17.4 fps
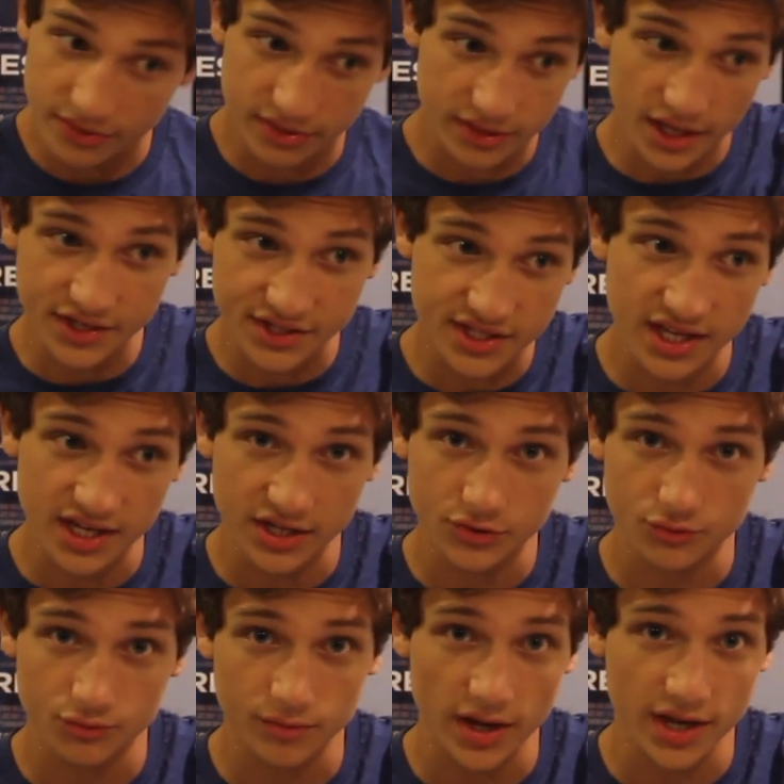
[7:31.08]
this thing
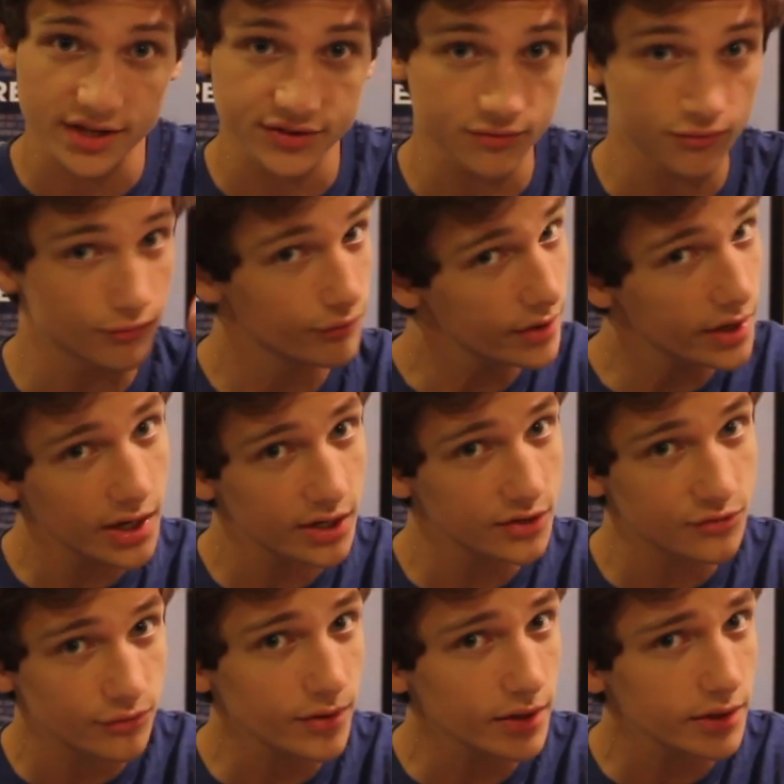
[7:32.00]

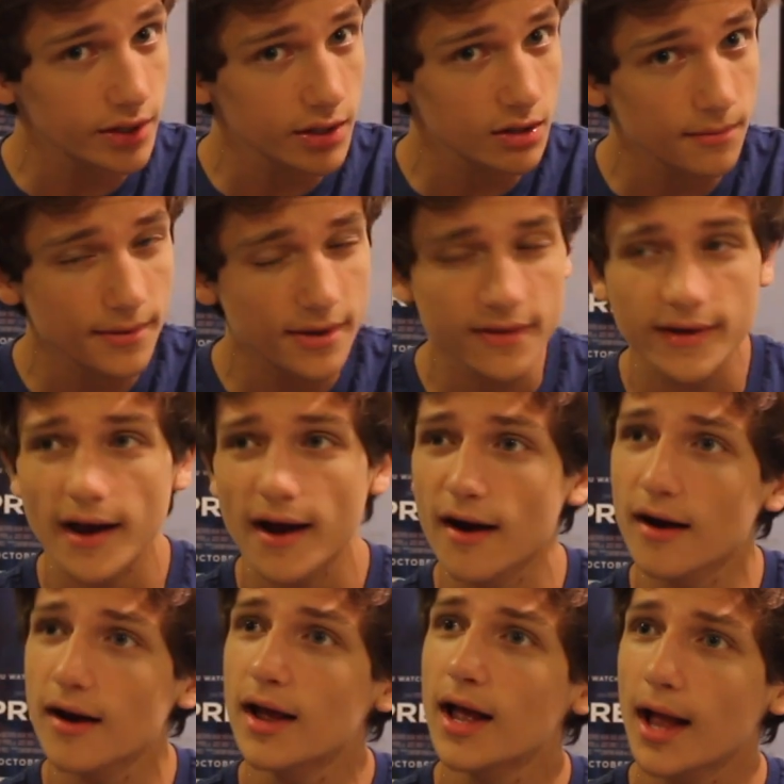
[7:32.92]
it's really gonna be
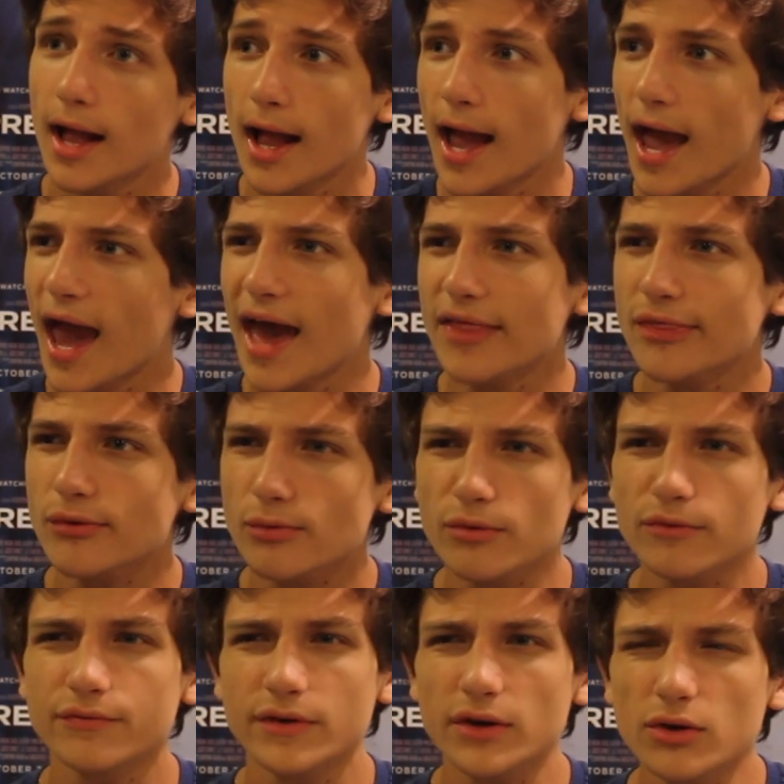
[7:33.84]
there. And the
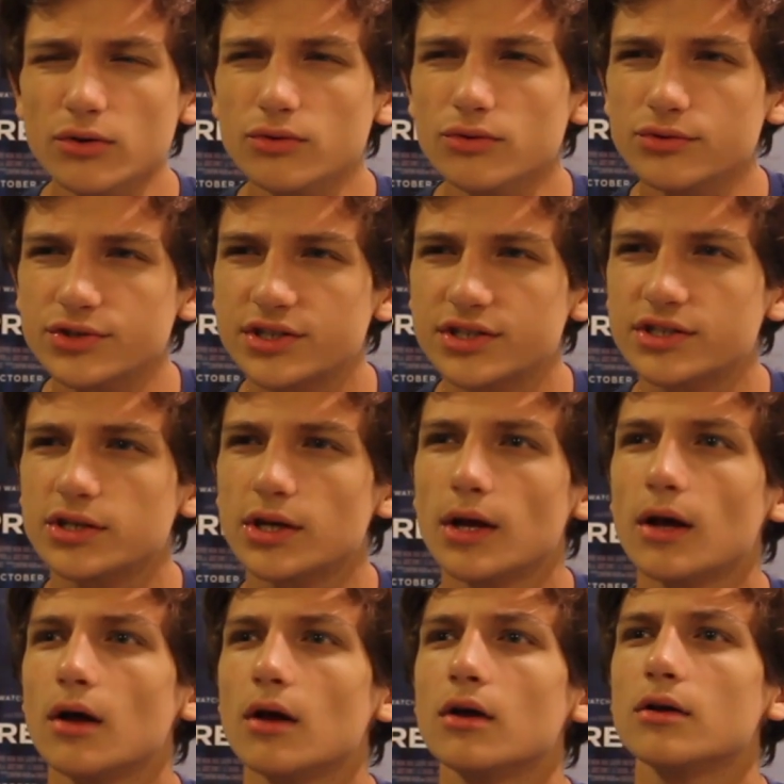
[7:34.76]
reviews
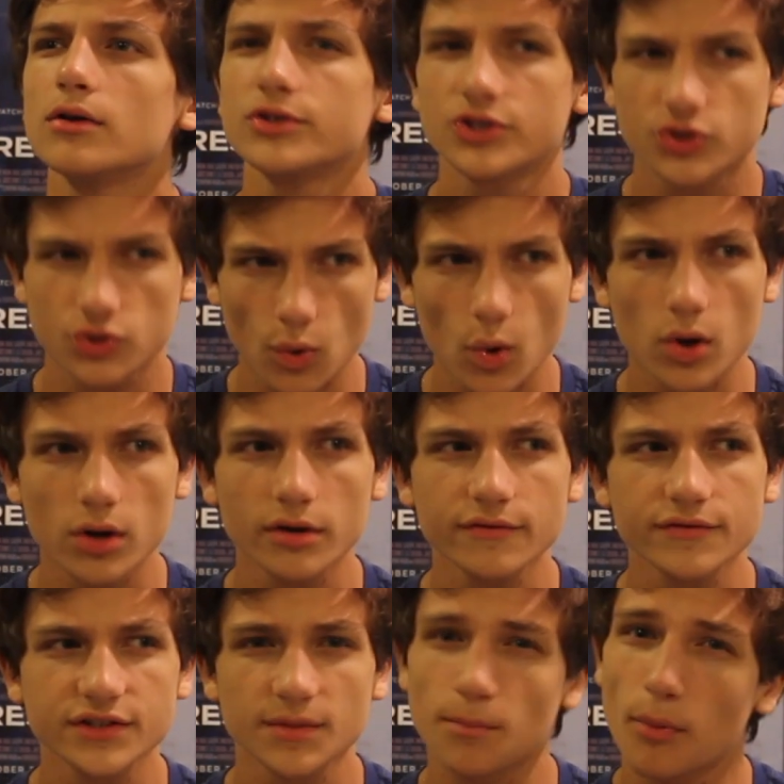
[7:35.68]
sort
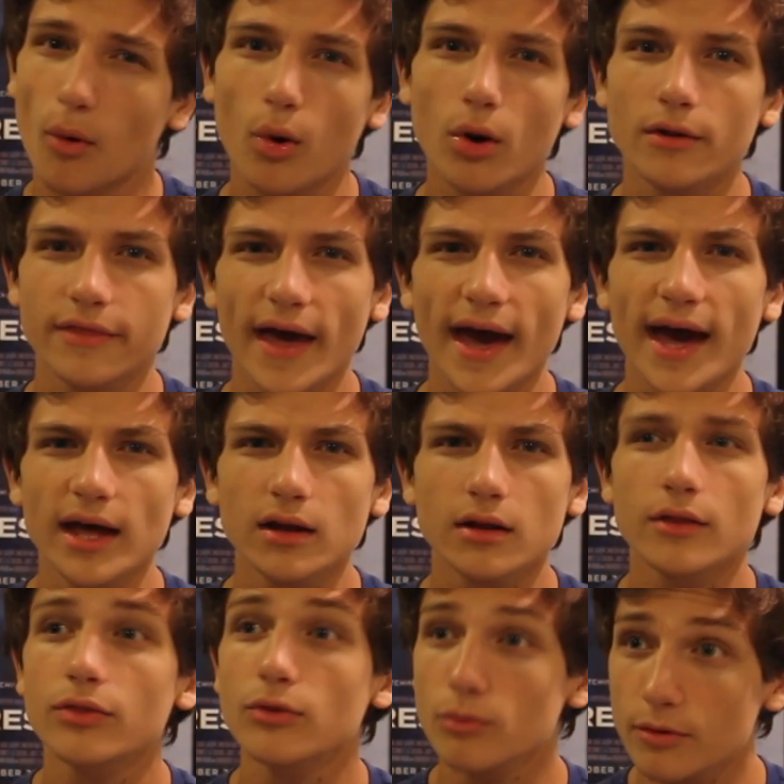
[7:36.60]
of support
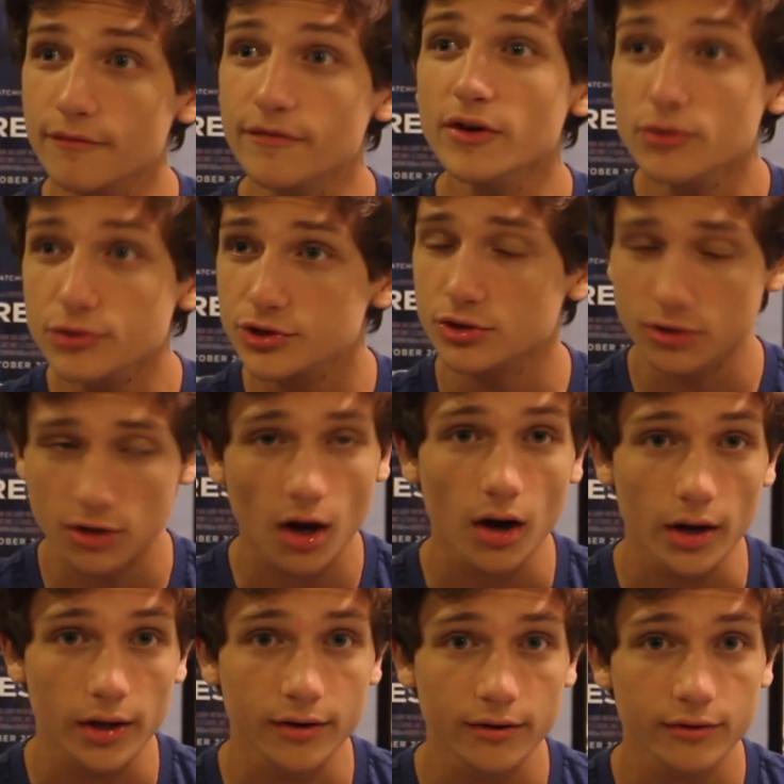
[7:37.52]
that. The reviews are
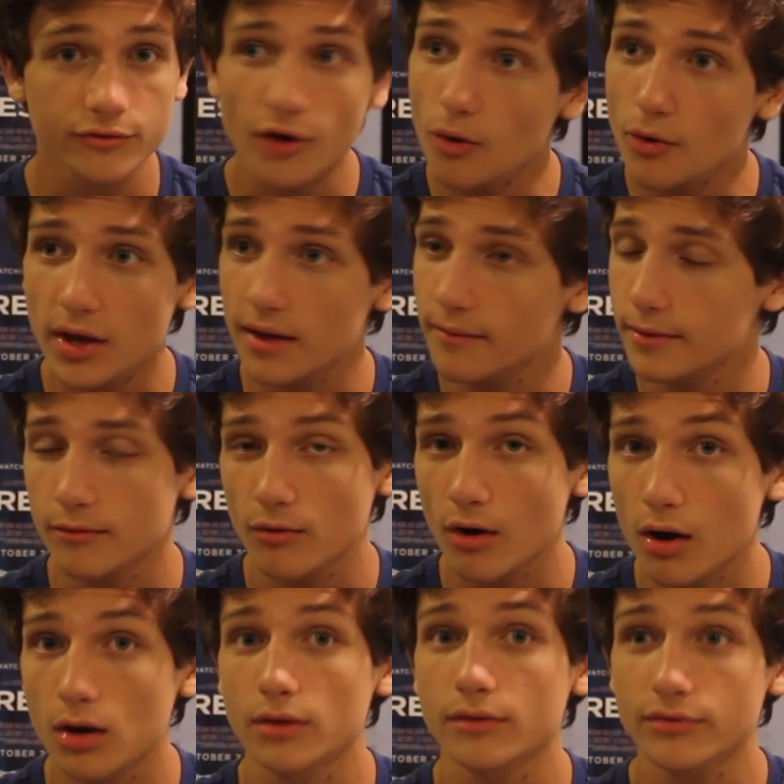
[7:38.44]
good. Don't get me
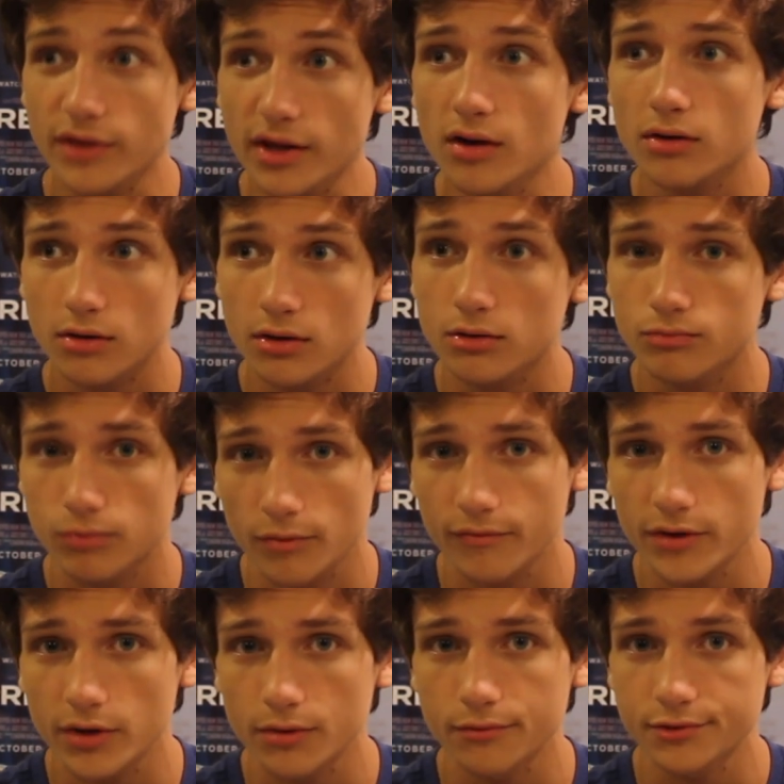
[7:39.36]
wrong, they're good
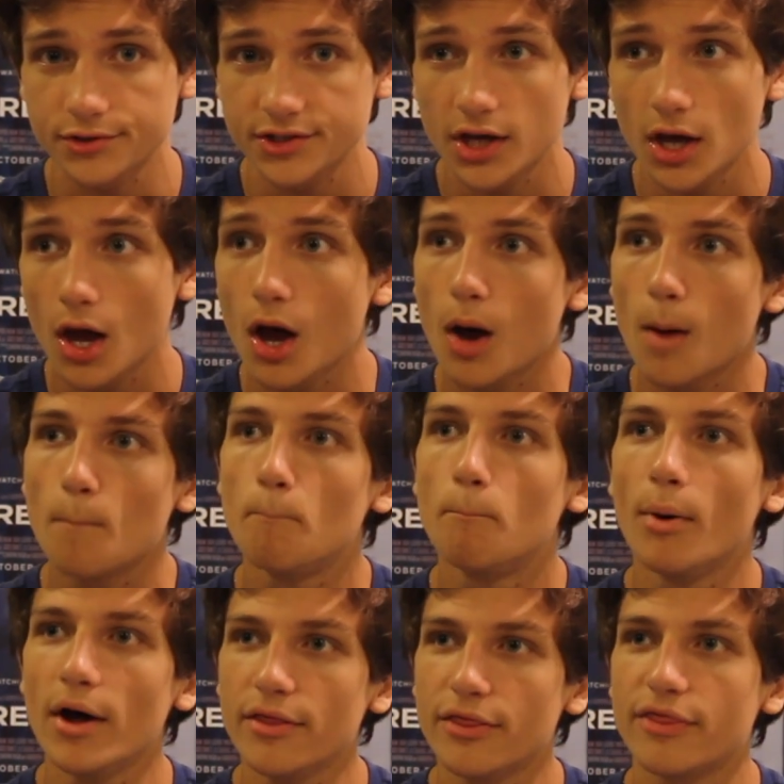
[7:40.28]
reviews,
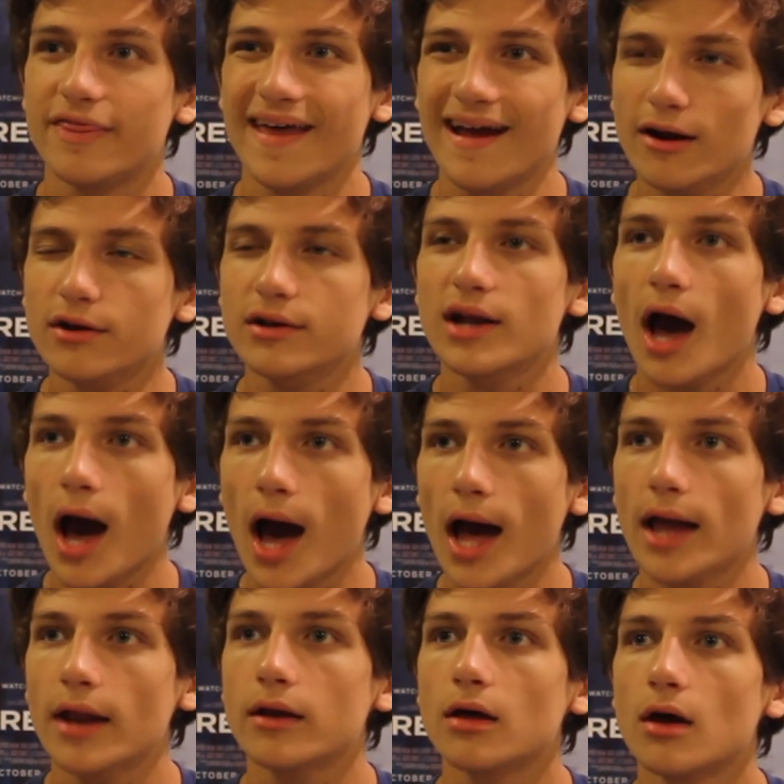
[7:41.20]
but they're
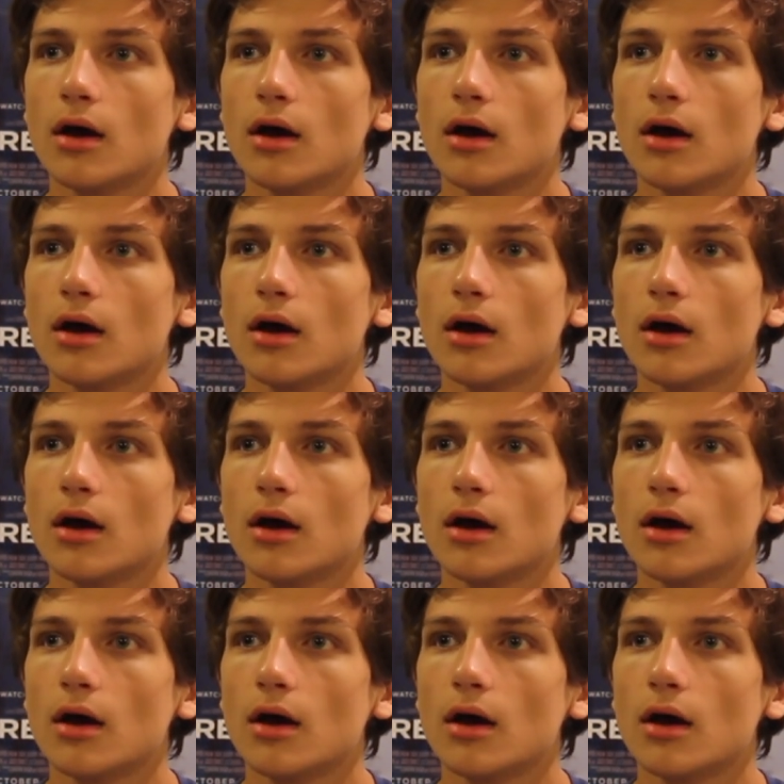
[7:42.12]
not